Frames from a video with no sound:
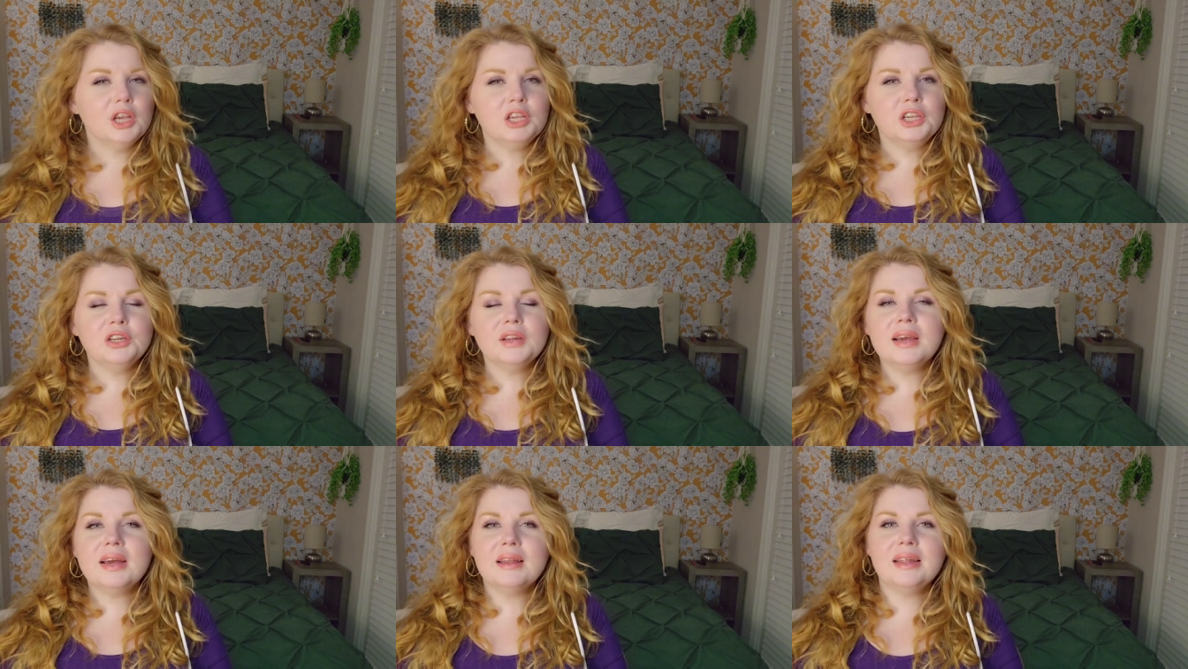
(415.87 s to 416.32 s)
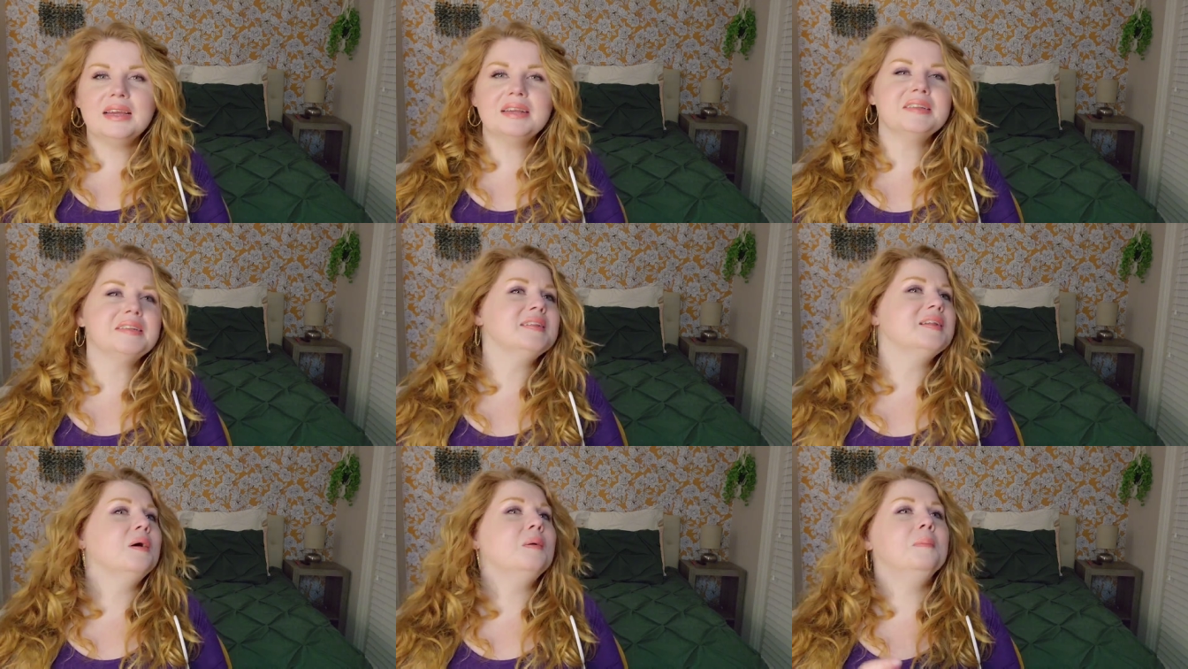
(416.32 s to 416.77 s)
You know how
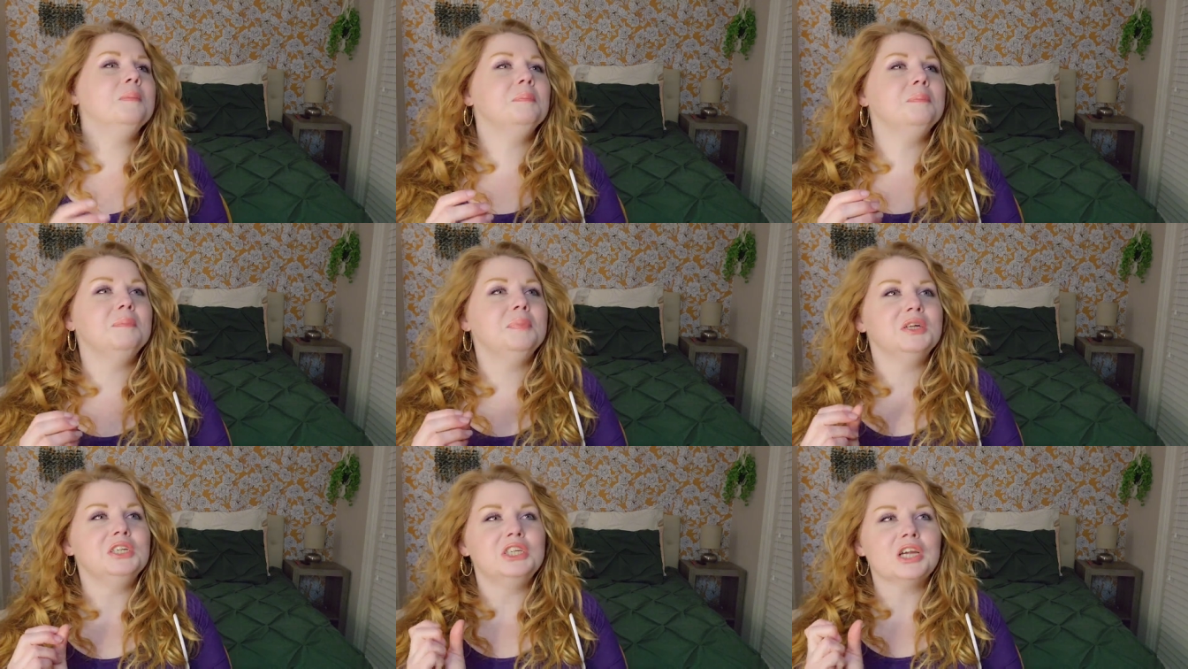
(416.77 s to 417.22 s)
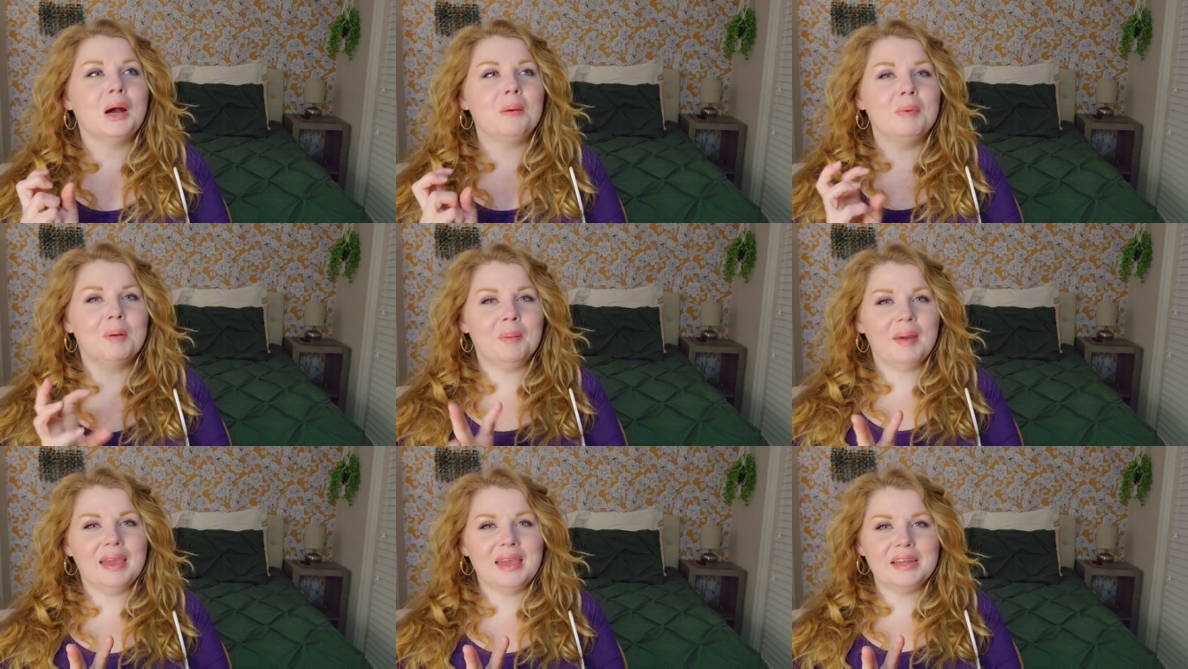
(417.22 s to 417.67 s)
like some
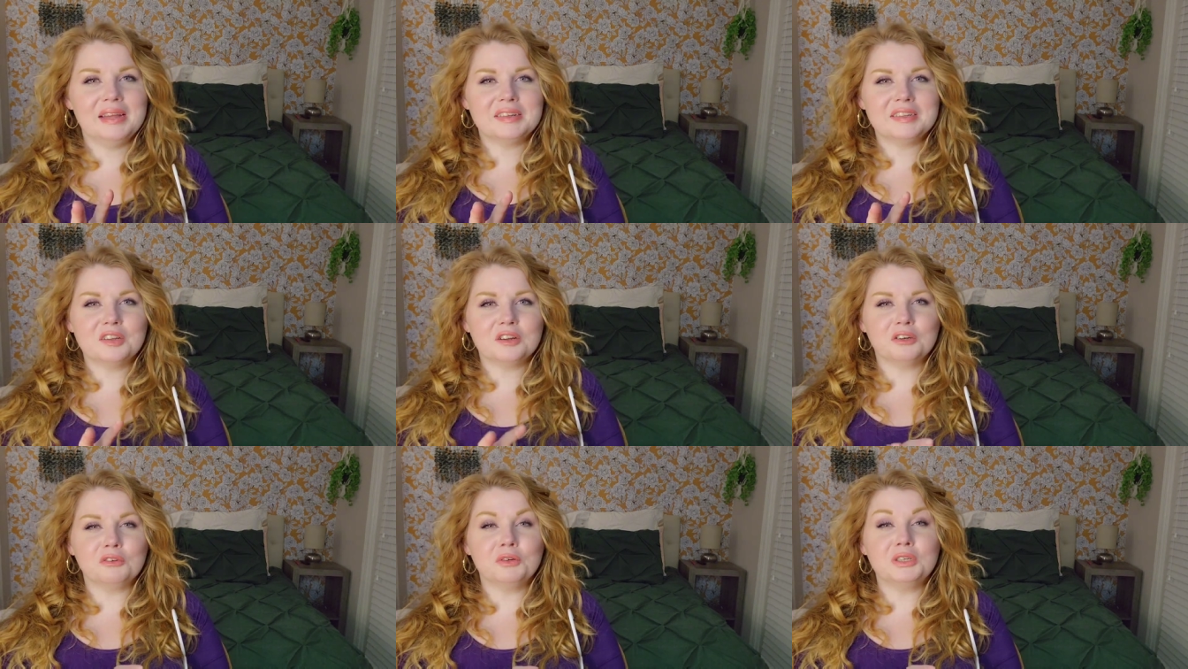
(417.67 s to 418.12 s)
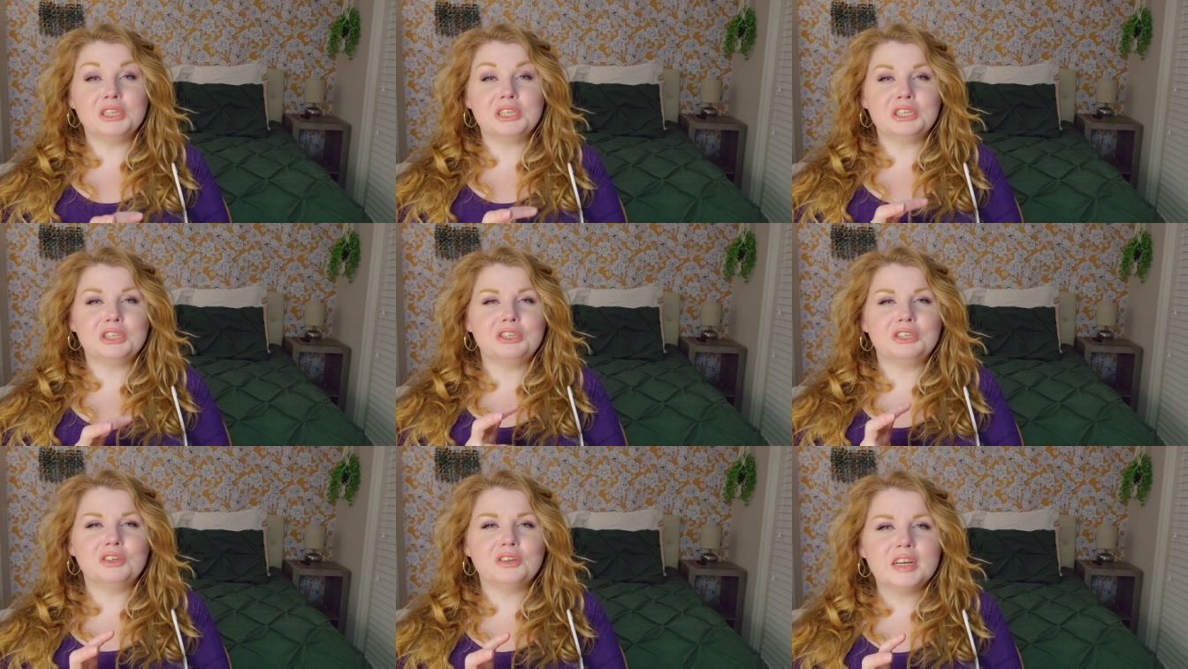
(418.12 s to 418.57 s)
pajama pants are
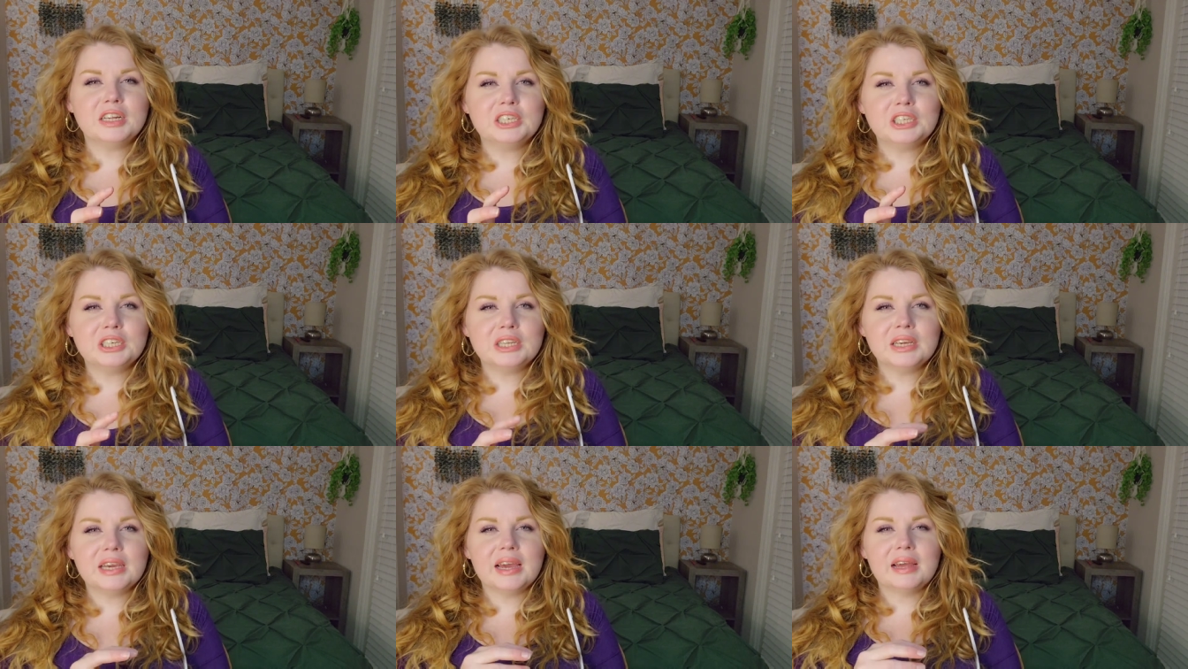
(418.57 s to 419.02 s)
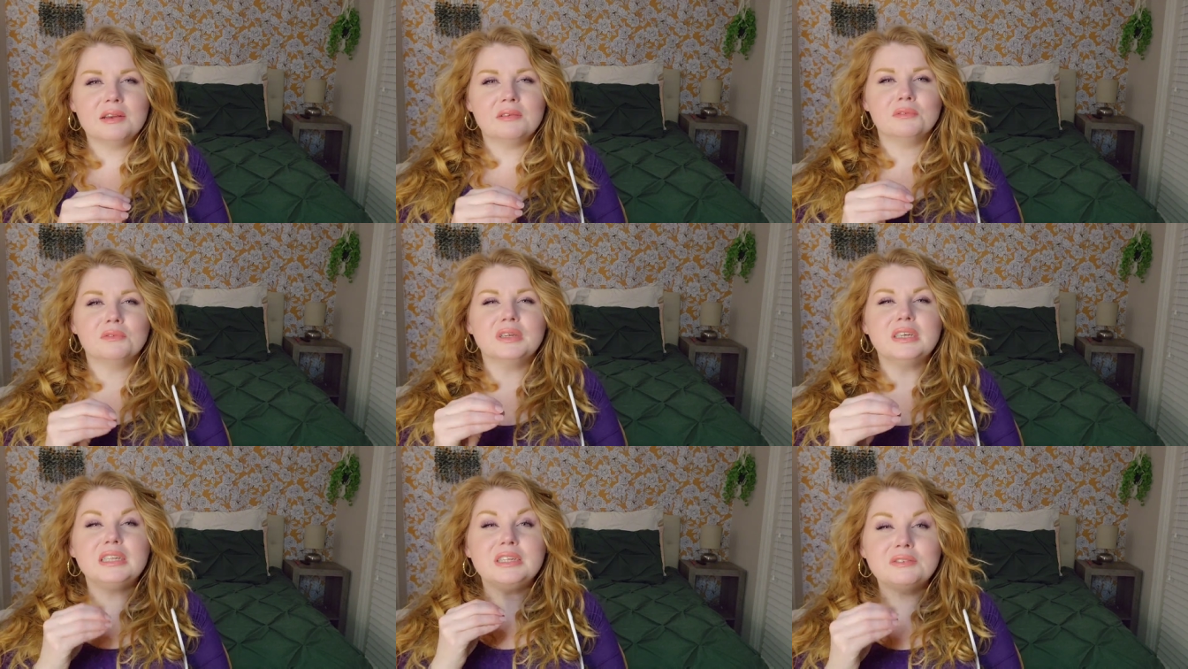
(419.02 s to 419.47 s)
really stretchy
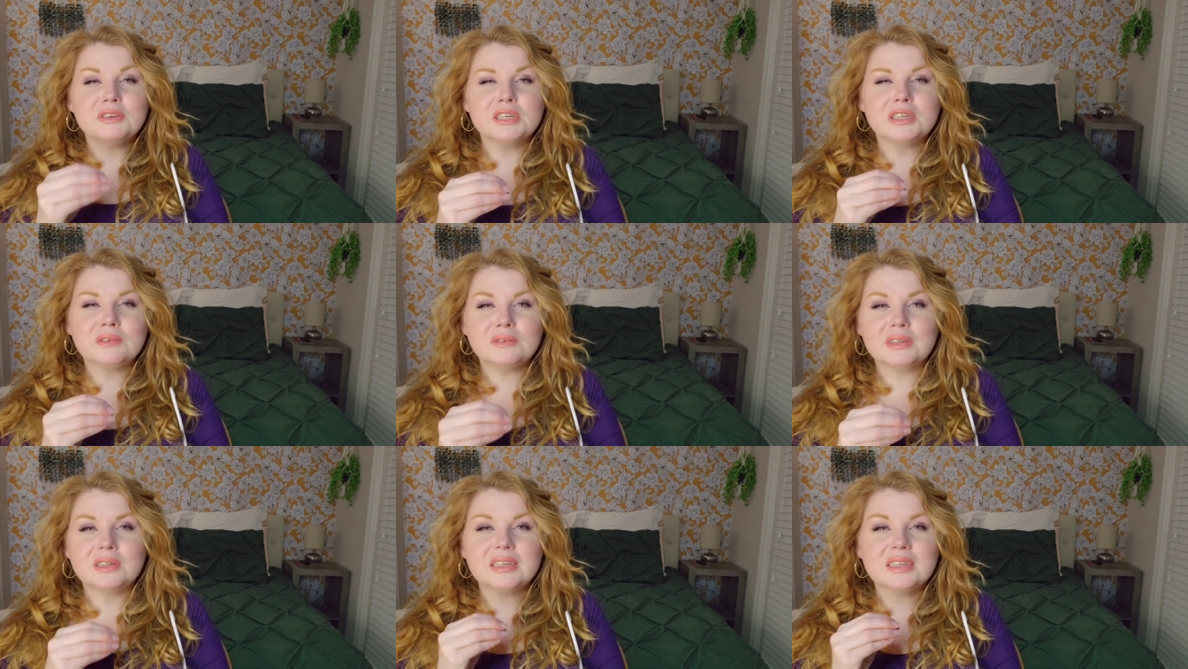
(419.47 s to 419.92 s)
and really, really,